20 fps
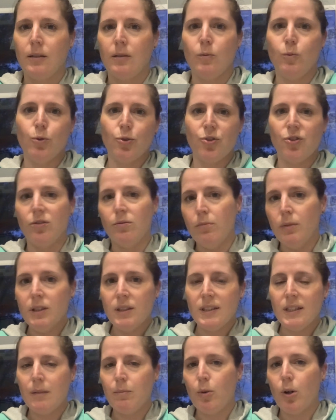will she meet
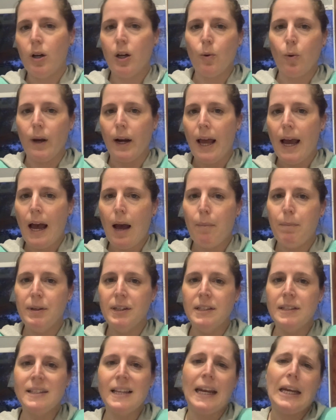someone? What
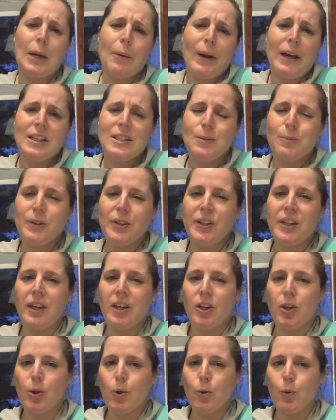happens? Anyway, it's really
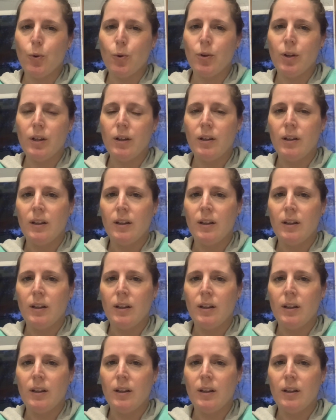cute.